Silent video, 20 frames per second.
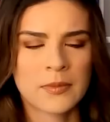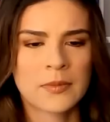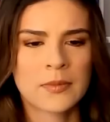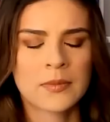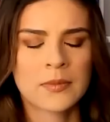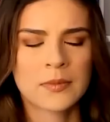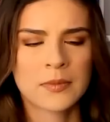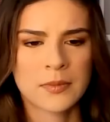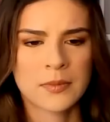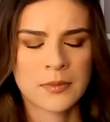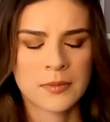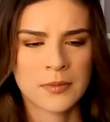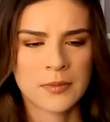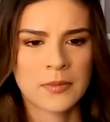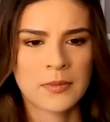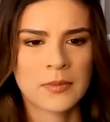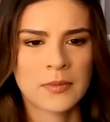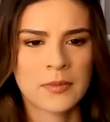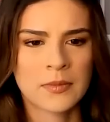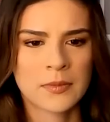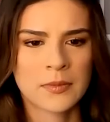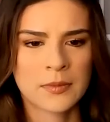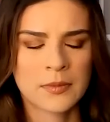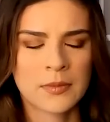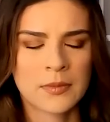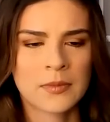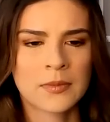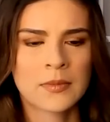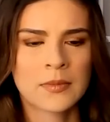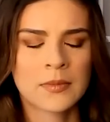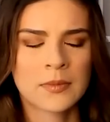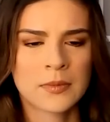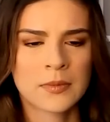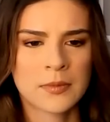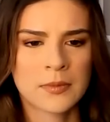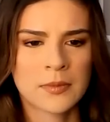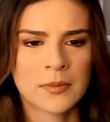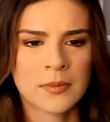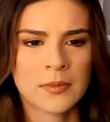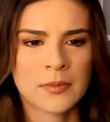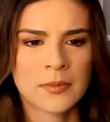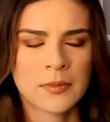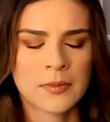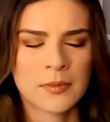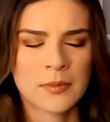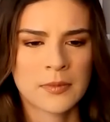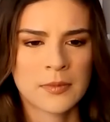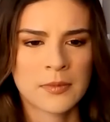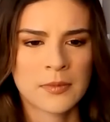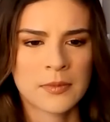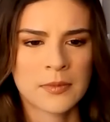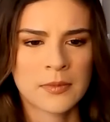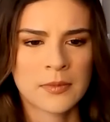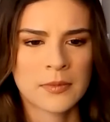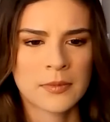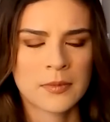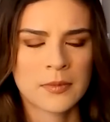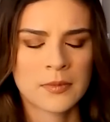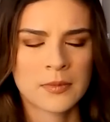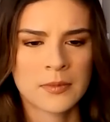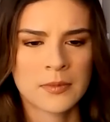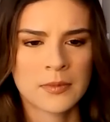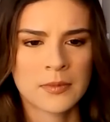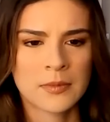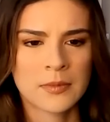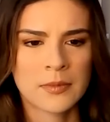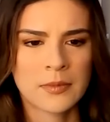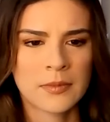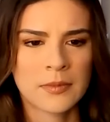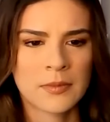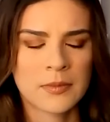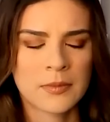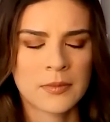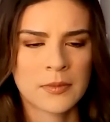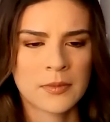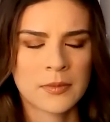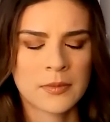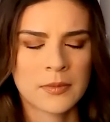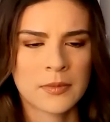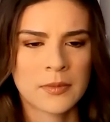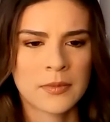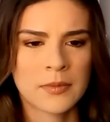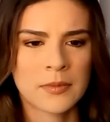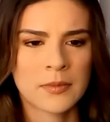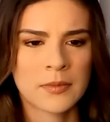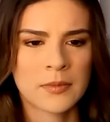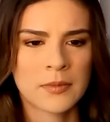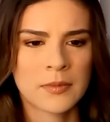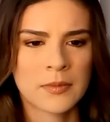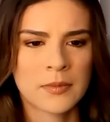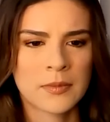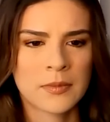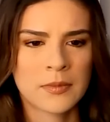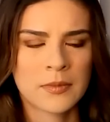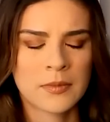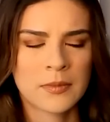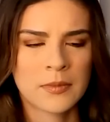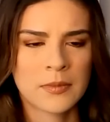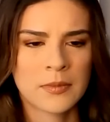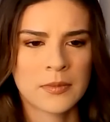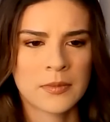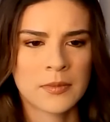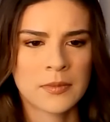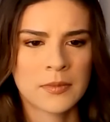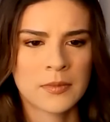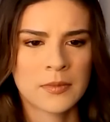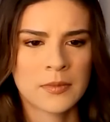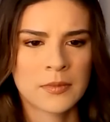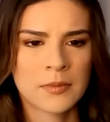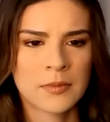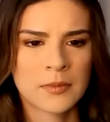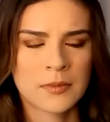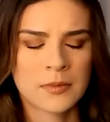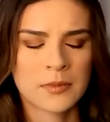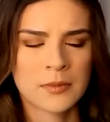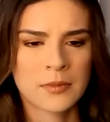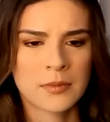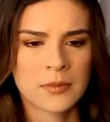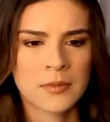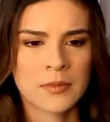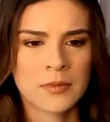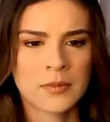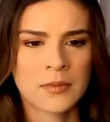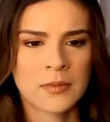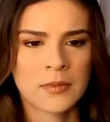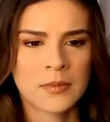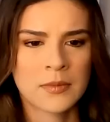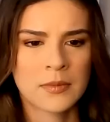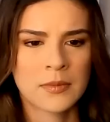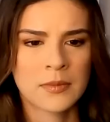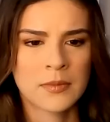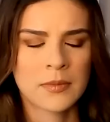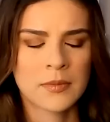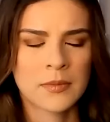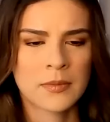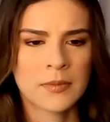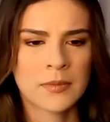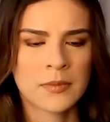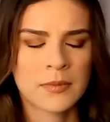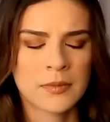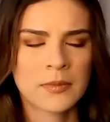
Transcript: (not speaking)